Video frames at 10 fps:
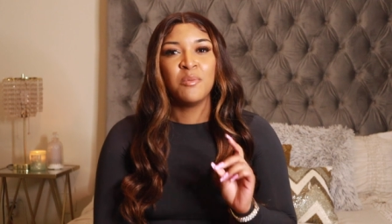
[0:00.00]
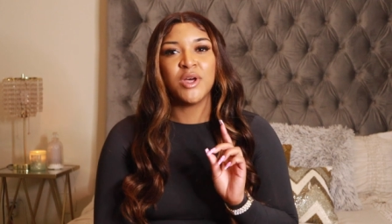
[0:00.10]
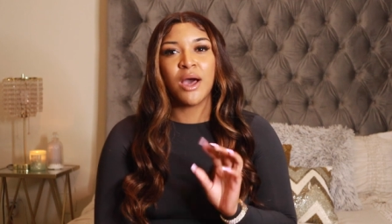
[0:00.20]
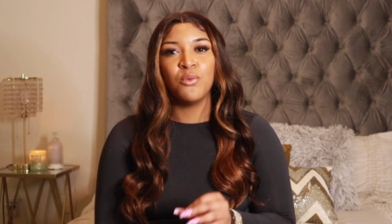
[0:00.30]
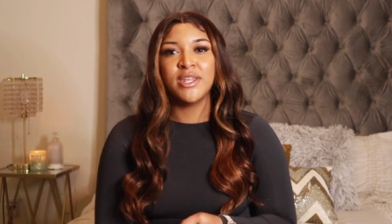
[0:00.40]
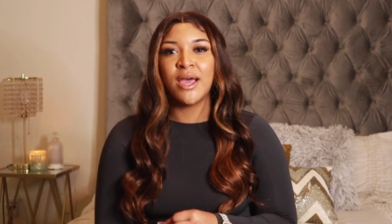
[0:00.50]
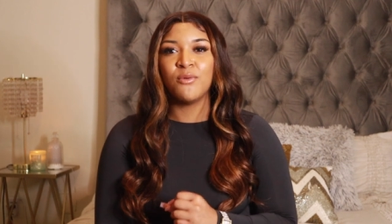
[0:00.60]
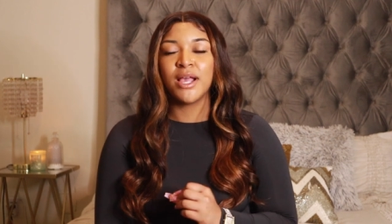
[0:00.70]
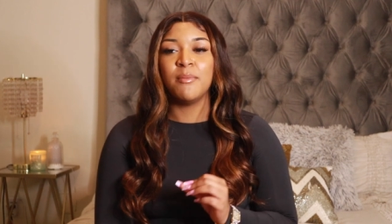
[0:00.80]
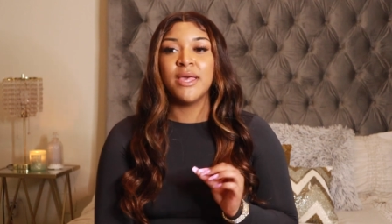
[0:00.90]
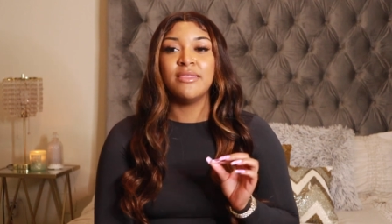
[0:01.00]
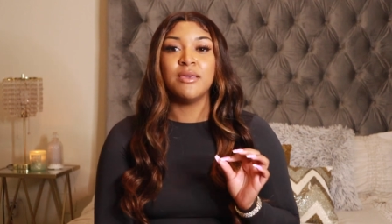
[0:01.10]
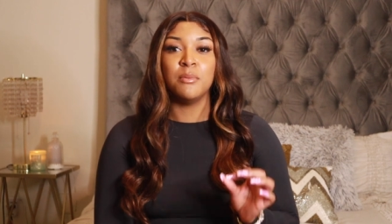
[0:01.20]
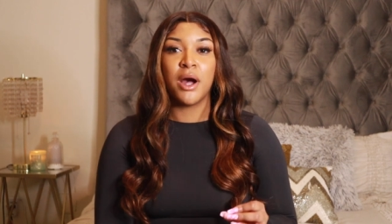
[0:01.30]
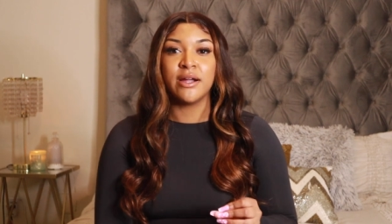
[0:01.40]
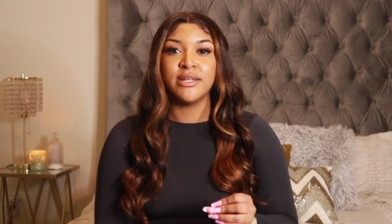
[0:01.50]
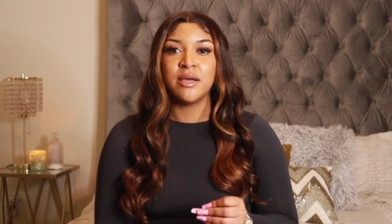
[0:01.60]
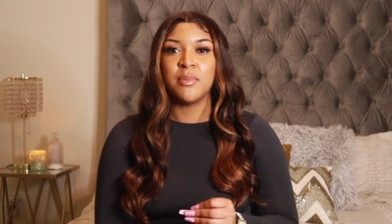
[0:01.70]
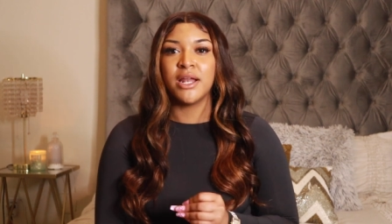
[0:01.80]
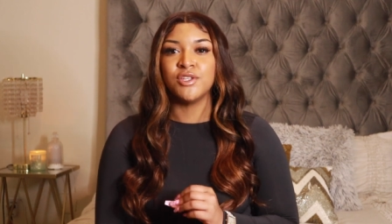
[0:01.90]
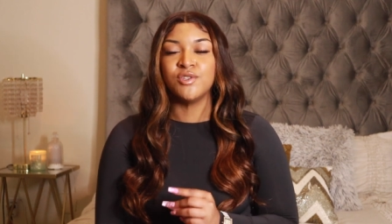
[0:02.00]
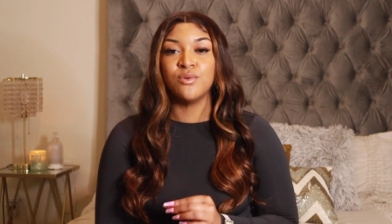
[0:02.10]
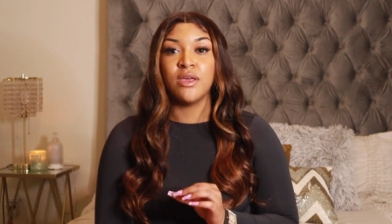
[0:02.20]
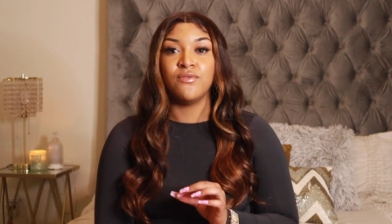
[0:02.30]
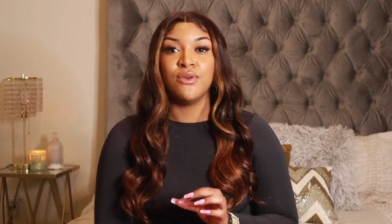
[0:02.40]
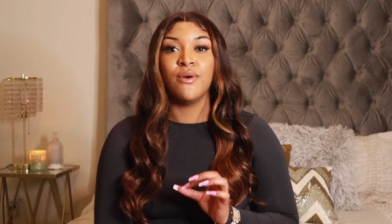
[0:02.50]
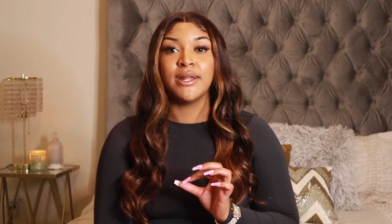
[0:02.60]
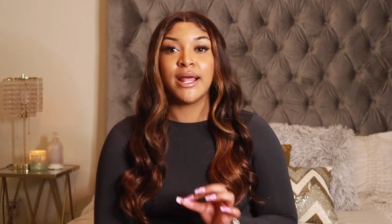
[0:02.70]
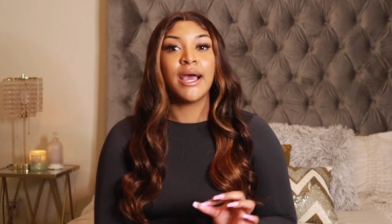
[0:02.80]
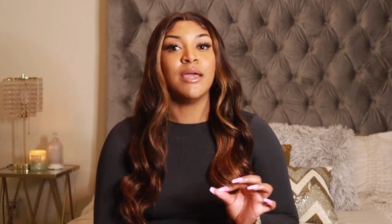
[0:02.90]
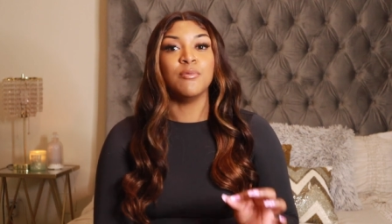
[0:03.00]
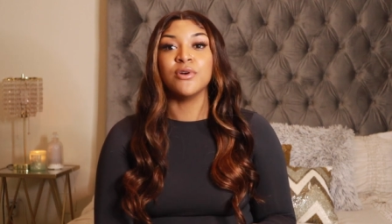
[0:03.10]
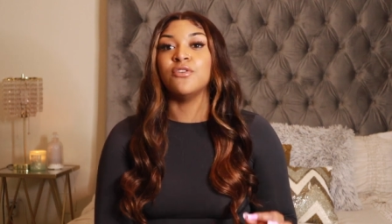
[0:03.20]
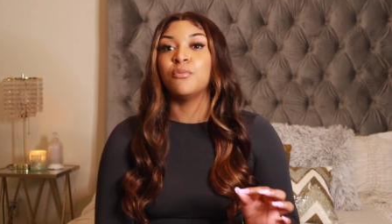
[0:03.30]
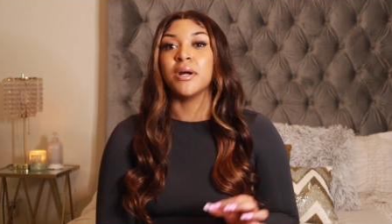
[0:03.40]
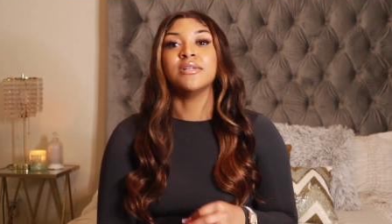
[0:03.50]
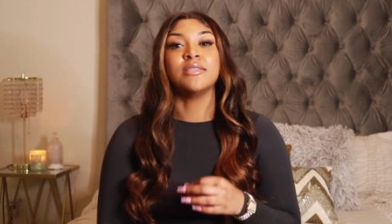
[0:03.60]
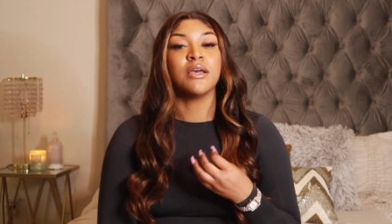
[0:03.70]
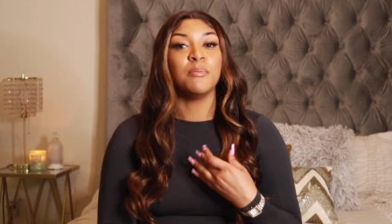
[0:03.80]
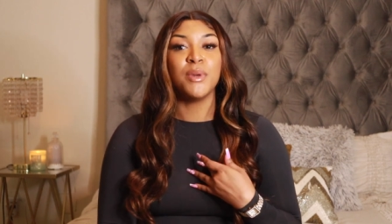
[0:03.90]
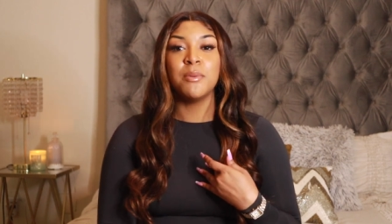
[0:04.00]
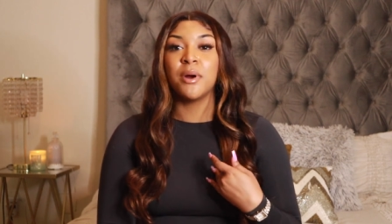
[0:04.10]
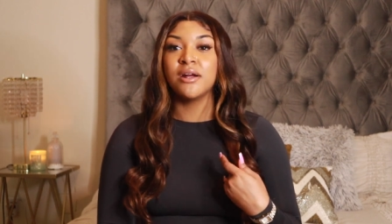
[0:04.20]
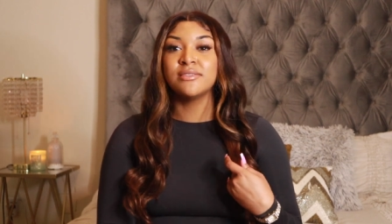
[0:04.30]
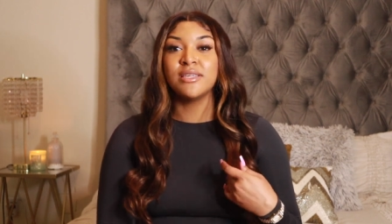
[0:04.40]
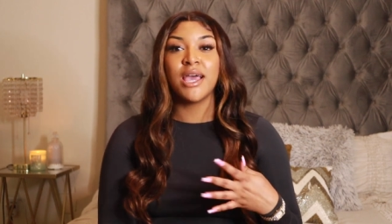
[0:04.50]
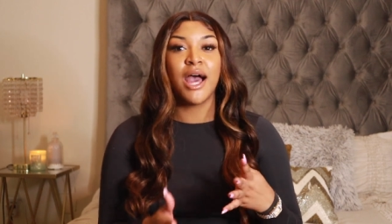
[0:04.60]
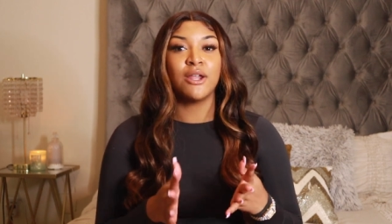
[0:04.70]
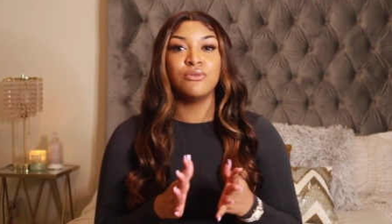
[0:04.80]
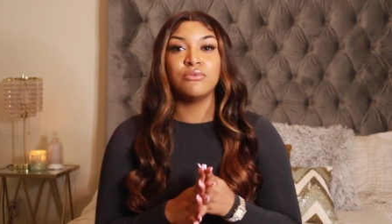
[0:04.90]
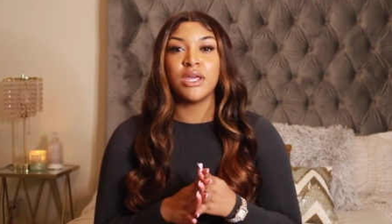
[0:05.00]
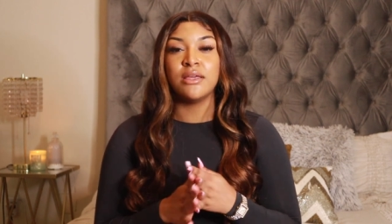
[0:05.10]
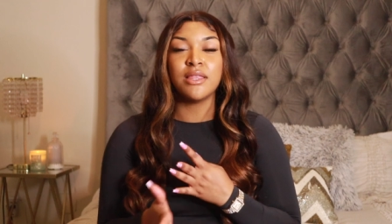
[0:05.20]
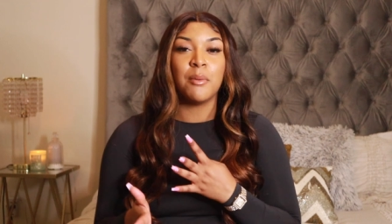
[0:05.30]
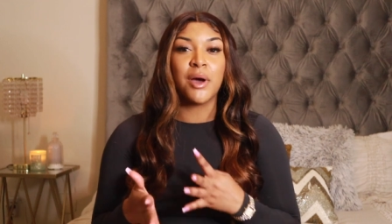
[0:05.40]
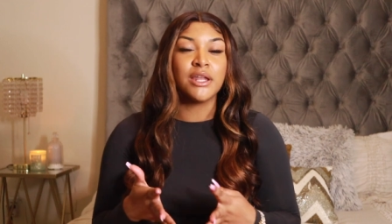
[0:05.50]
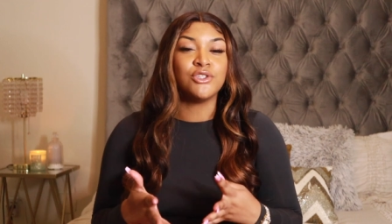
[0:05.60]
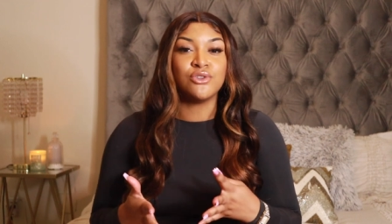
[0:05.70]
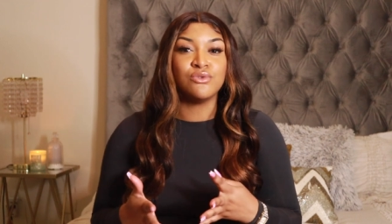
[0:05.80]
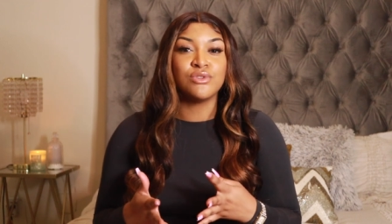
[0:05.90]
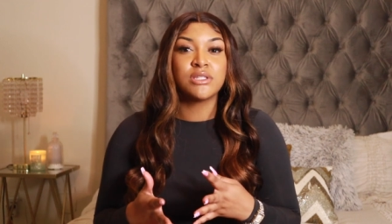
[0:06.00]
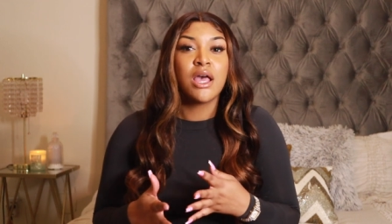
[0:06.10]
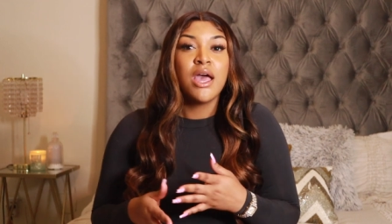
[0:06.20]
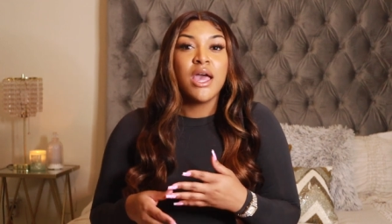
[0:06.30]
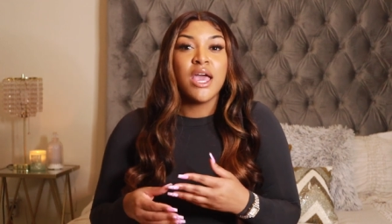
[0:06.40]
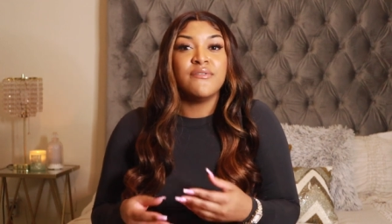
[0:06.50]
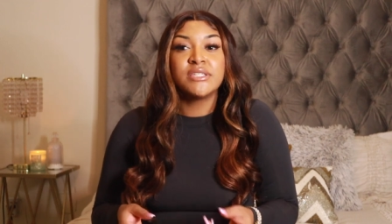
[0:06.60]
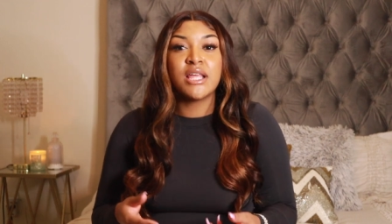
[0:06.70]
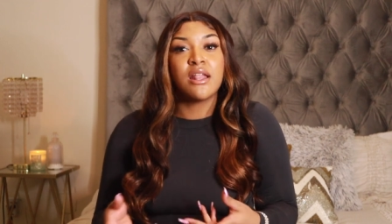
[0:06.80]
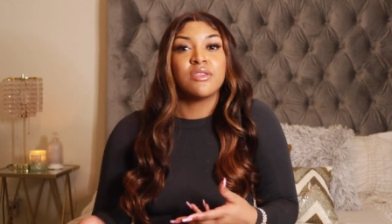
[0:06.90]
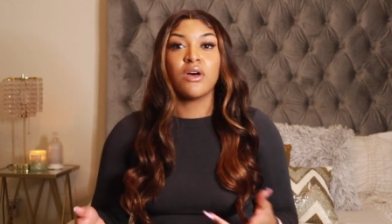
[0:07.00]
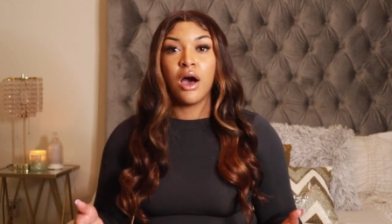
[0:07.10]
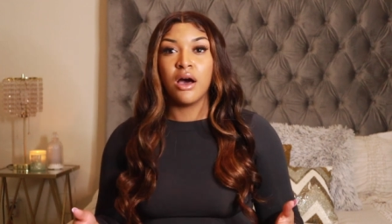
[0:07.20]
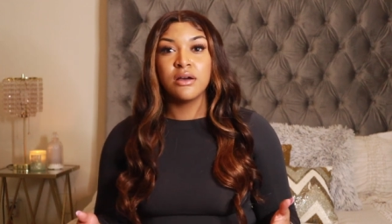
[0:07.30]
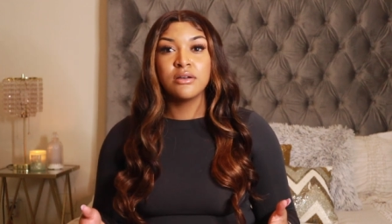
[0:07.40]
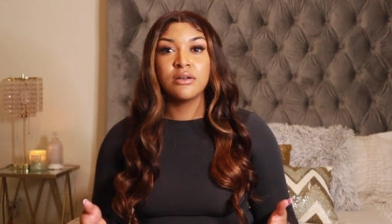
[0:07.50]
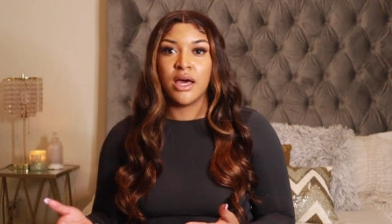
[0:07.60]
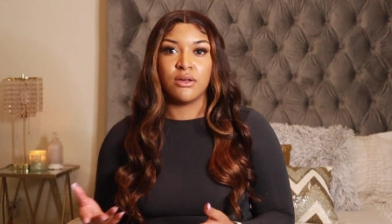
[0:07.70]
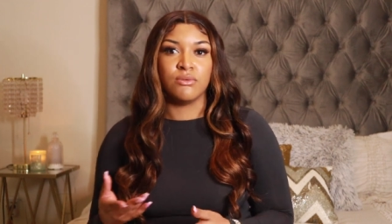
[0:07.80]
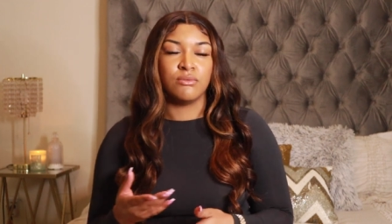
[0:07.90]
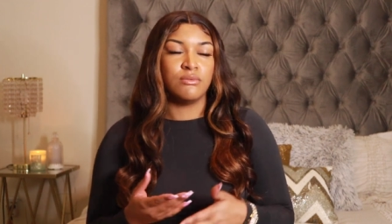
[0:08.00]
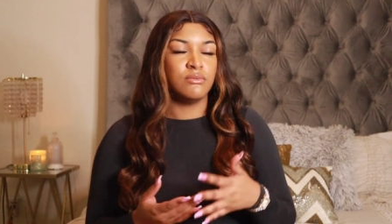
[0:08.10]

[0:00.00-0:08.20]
but i would not recommend the mock neck bodysuit if you are not a brief person me personally i don't think that bodysuits if it's not a thong i don't